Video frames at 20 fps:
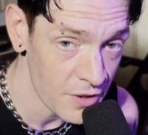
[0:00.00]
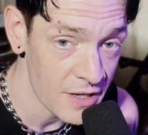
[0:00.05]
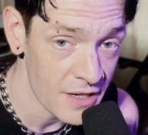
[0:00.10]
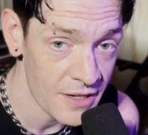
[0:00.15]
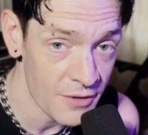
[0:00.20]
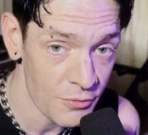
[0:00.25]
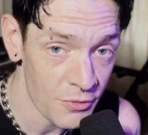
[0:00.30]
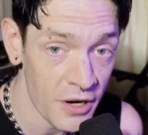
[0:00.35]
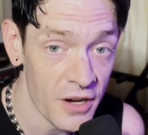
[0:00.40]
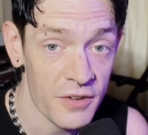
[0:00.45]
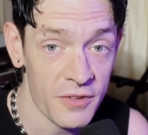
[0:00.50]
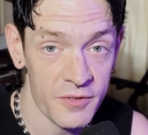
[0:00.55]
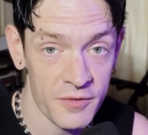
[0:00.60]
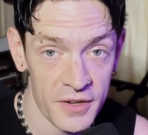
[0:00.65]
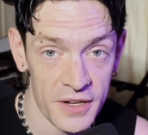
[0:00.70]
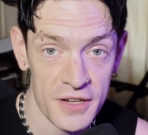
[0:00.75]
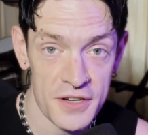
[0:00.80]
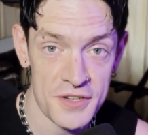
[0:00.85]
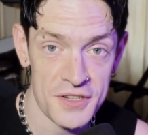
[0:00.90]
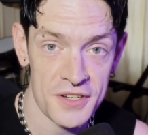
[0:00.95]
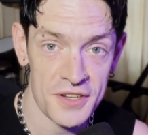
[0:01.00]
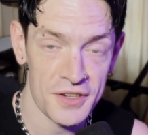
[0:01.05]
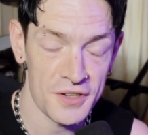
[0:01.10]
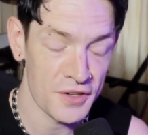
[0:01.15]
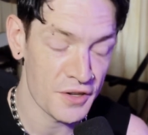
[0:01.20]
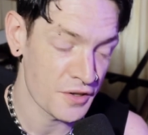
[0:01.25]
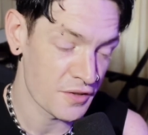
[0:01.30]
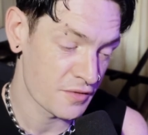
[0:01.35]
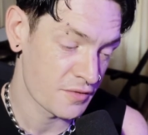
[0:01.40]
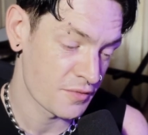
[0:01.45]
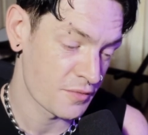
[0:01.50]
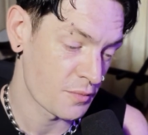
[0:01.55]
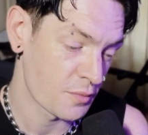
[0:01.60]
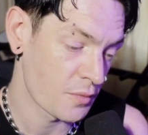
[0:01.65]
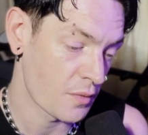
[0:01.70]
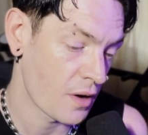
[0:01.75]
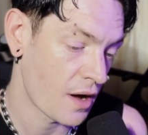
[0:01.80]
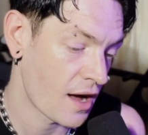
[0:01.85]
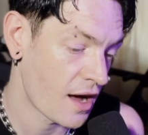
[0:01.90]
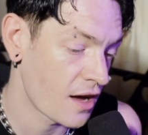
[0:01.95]
rough, version of
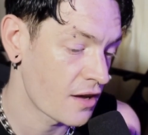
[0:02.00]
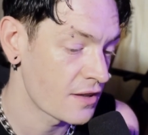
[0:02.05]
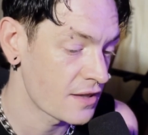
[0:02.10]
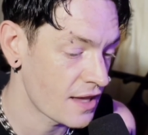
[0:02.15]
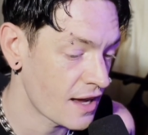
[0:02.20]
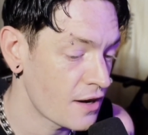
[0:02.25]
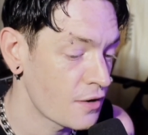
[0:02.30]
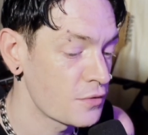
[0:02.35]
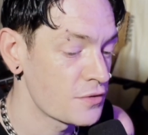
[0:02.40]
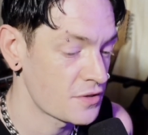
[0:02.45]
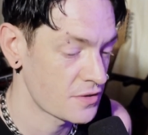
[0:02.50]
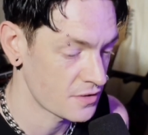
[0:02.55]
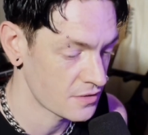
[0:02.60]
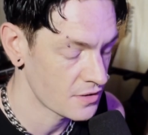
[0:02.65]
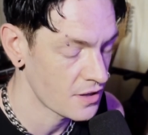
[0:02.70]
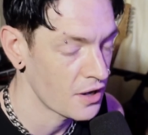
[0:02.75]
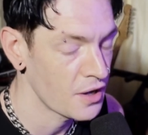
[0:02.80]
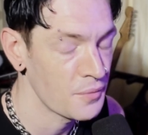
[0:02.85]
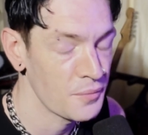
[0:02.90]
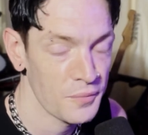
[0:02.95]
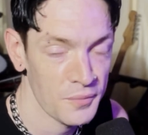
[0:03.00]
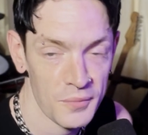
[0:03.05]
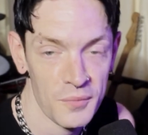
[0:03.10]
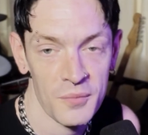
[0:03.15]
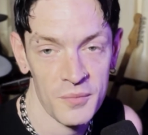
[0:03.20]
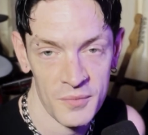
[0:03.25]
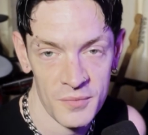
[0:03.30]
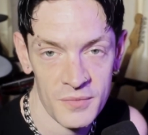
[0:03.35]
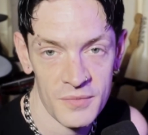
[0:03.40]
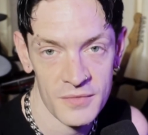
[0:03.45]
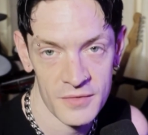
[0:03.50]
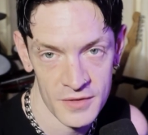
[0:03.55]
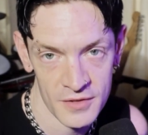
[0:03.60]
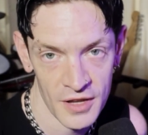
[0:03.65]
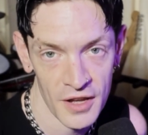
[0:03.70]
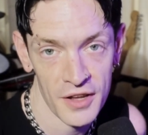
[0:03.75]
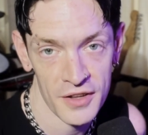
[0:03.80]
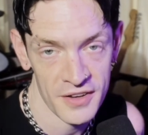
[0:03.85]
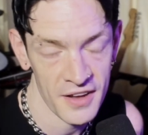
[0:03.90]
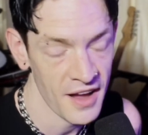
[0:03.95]
how the outcome
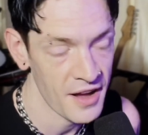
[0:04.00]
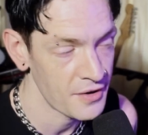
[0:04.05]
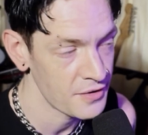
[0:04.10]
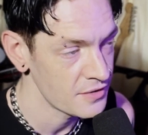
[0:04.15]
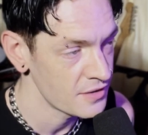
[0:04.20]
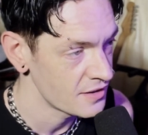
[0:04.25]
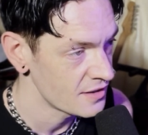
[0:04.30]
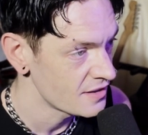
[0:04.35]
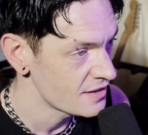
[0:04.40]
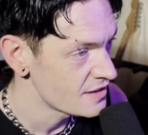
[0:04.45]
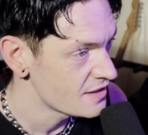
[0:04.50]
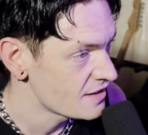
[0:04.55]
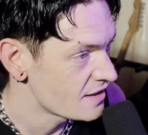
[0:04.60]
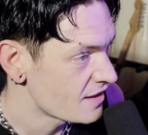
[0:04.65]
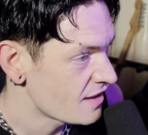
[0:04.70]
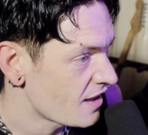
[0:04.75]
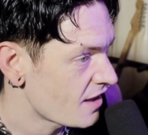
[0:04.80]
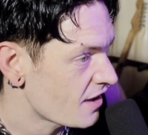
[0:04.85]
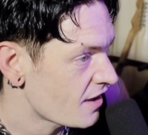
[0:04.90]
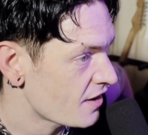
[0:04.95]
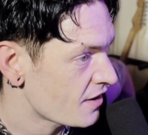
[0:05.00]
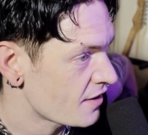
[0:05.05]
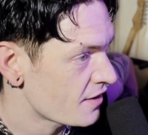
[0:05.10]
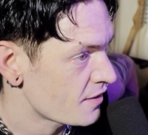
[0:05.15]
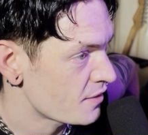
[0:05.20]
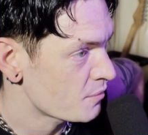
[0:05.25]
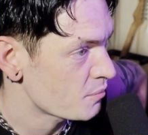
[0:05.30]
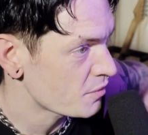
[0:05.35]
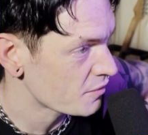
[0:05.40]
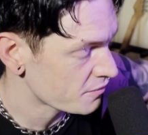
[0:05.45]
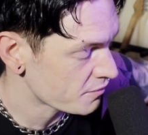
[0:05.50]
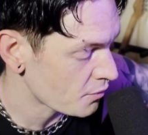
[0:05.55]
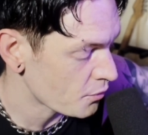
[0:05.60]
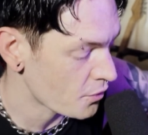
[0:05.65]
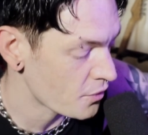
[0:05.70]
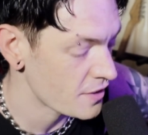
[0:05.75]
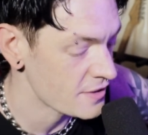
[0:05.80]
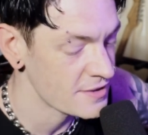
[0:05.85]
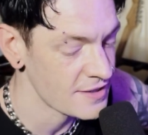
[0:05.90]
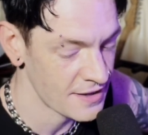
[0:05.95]
turned out
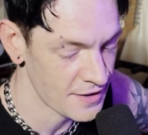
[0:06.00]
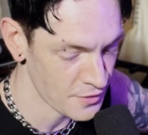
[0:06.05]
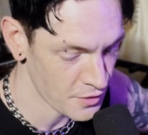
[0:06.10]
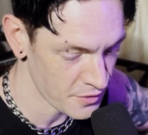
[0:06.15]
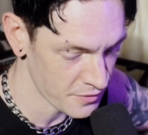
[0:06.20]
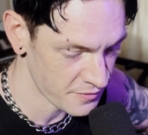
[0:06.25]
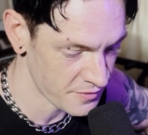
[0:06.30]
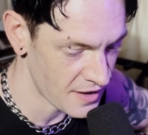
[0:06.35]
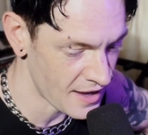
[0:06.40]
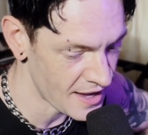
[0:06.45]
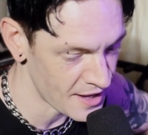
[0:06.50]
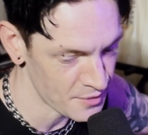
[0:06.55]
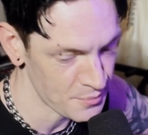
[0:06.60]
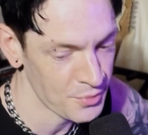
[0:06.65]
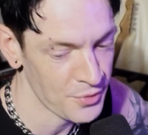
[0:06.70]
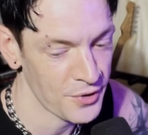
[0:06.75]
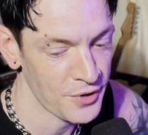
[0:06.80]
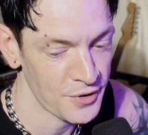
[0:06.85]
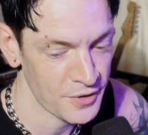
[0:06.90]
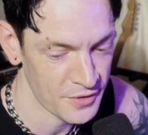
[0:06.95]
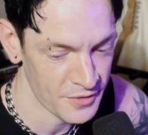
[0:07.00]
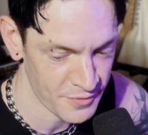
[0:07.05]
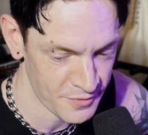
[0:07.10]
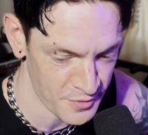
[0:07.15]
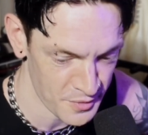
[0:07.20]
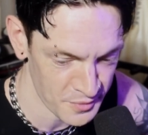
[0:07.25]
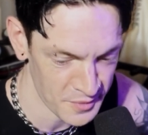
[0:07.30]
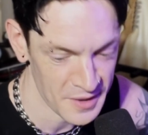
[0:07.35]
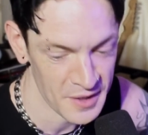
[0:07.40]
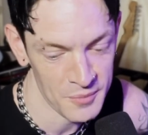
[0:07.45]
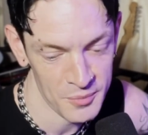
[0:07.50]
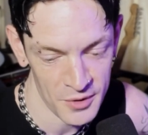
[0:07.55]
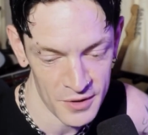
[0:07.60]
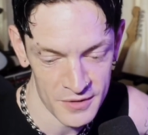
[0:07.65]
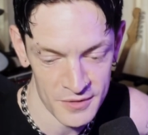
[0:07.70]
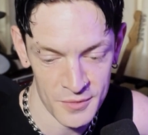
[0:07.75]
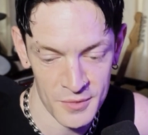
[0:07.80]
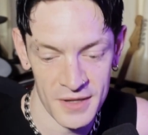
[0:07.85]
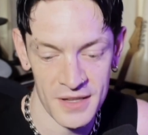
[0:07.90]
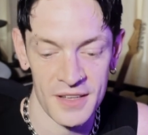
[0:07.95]
before I sent it off for ad prod from Kid
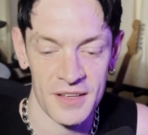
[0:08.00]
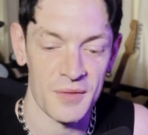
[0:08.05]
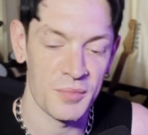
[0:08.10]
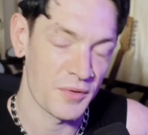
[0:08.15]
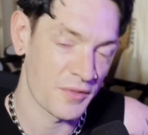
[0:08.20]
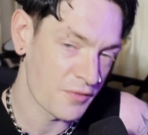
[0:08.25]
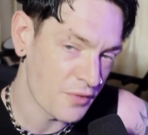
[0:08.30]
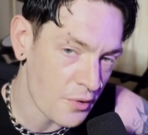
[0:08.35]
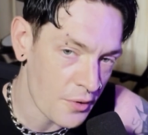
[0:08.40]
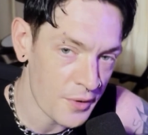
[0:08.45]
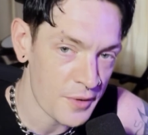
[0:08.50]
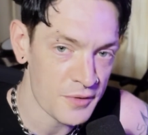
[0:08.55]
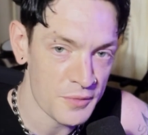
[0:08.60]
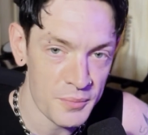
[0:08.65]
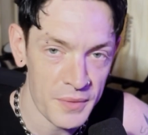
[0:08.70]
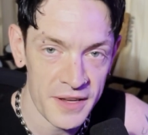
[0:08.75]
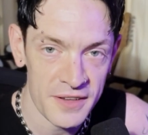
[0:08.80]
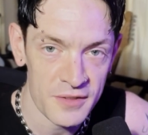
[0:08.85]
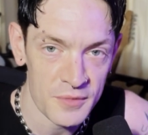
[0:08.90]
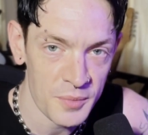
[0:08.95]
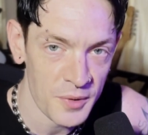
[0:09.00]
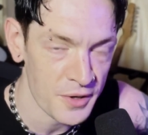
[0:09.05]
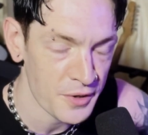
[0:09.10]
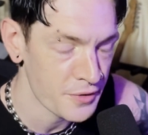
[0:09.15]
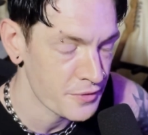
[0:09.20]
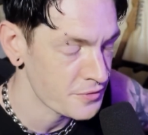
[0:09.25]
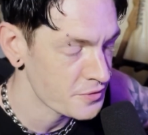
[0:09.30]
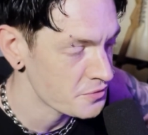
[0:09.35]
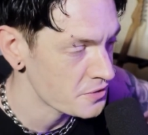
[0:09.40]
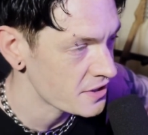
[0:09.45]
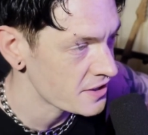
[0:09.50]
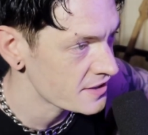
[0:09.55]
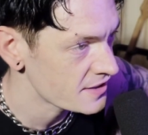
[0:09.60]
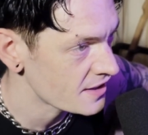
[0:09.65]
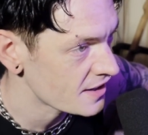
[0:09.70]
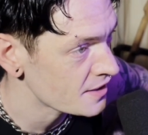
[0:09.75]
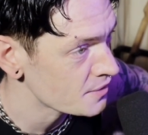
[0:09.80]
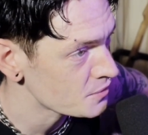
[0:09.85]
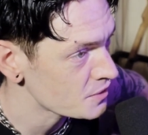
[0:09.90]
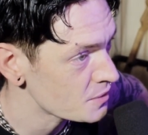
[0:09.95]
Brunswick, before it was mixed by Oliver Wright.
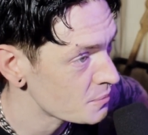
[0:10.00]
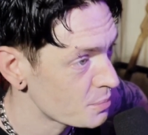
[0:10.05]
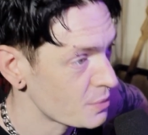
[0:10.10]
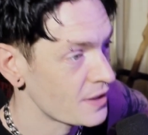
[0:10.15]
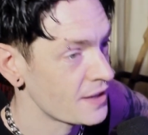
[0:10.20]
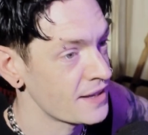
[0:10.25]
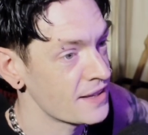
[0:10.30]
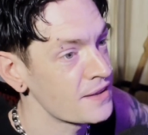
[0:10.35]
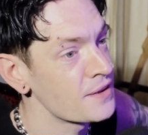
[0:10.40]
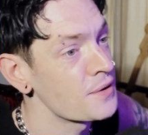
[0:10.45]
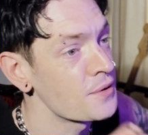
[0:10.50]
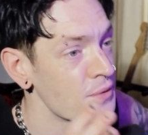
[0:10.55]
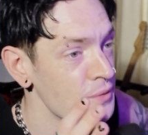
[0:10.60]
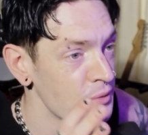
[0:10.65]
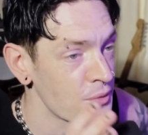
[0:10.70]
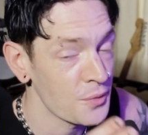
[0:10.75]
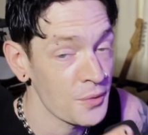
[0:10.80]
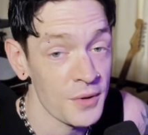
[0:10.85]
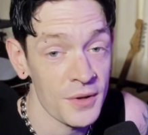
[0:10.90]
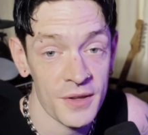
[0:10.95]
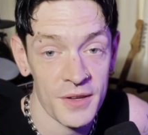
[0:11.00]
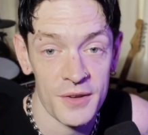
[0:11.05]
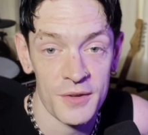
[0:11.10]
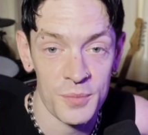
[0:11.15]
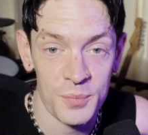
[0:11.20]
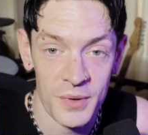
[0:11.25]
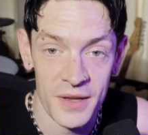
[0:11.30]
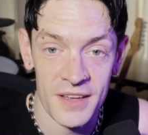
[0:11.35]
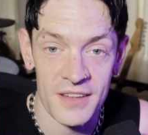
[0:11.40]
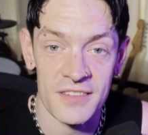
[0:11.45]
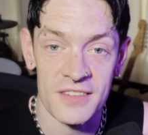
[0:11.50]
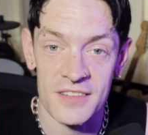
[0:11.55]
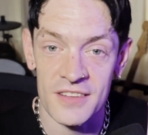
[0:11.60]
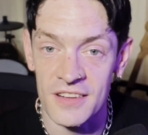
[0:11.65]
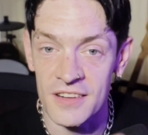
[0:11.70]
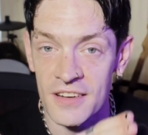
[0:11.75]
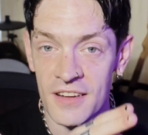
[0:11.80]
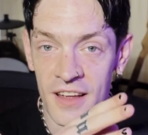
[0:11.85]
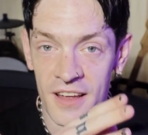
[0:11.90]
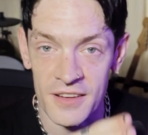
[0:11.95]
And I'm going to play you all of those bits
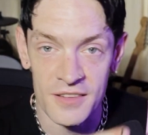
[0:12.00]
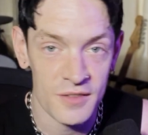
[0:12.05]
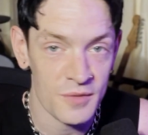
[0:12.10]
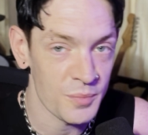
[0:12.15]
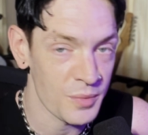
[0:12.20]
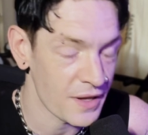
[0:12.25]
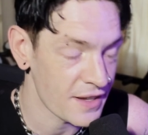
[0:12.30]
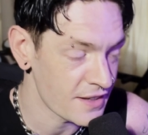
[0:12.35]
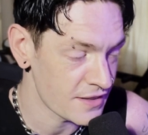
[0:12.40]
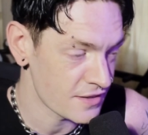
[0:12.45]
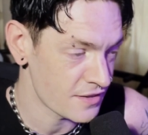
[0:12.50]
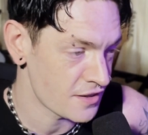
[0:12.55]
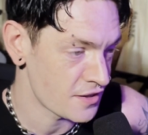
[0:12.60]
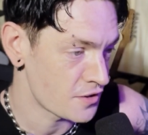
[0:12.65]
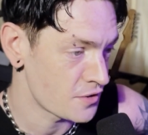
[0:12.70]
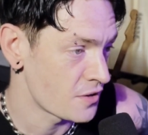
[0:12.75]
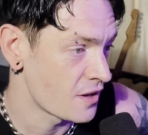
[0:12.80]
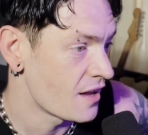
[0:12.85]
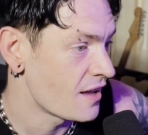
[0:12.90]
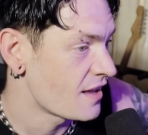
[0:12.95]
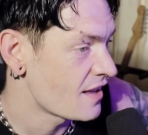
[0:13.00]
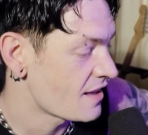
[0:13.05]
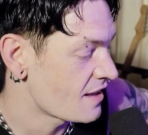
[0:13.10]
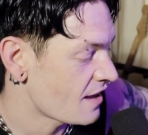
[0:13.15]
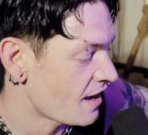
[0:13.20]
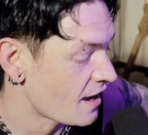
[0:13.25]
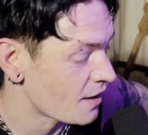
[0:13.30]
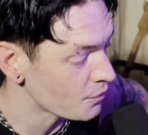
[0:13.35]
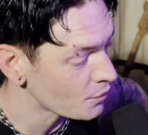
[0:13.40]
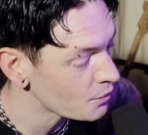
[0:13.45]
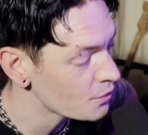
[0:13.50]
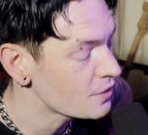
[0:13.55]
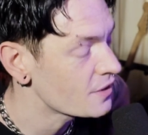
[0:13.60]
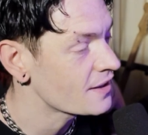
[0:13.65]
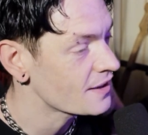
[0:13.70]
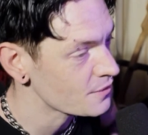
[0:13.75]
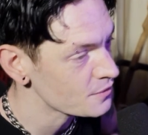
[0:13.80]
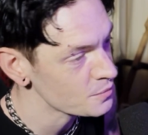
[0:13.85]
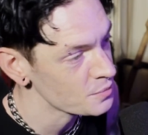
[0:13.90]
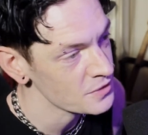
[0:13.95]
and explain to you how all of
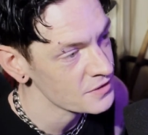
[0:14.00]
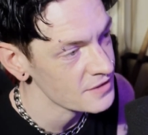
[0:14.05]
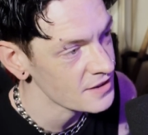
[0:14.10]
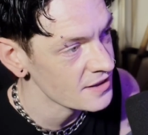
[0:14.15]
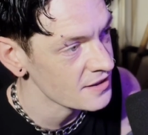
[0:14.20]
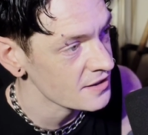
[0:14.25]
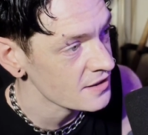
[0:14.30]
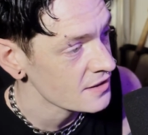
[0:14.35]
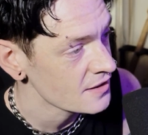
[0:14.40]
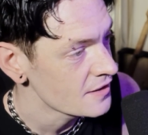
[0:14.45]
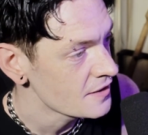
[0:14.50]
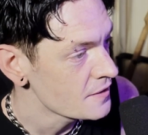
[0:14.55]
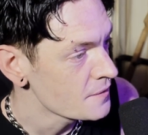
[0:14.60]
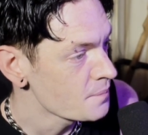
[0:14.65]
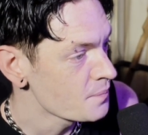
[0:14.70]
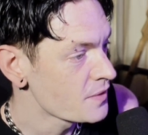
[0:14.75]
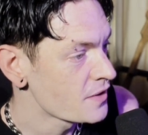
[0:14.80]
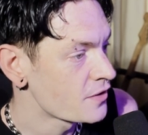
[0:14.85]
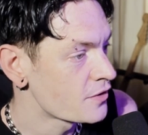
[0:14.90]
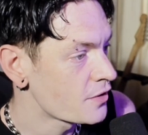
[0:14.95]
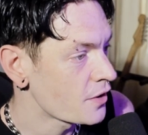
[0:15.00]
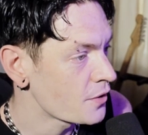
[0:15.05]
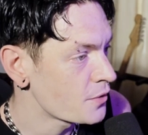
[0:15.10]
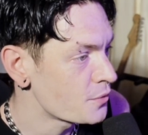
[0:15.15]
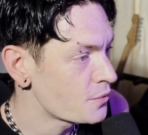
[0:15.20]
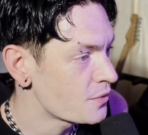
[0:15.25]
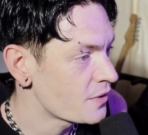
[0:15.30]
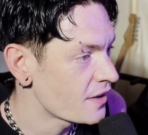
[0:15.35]
that was put together. So